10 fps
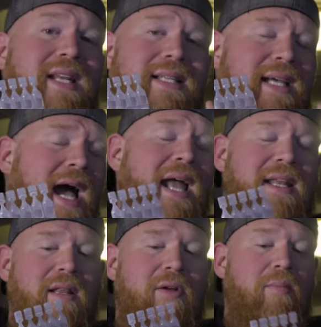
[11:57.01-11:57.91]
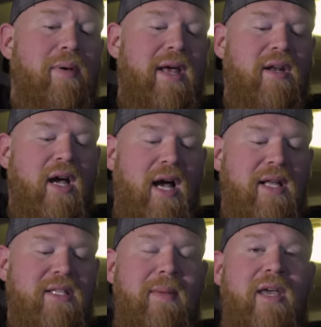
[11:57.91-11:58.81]
need a tiny little bit
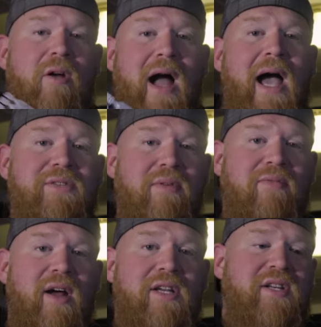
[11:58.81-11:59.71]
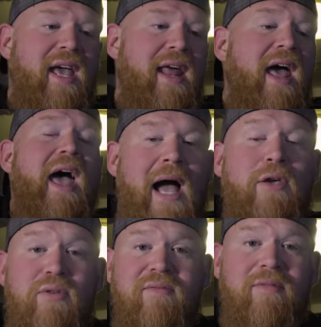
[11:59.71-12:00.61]
uh, to make your eyes refreshed. And I use them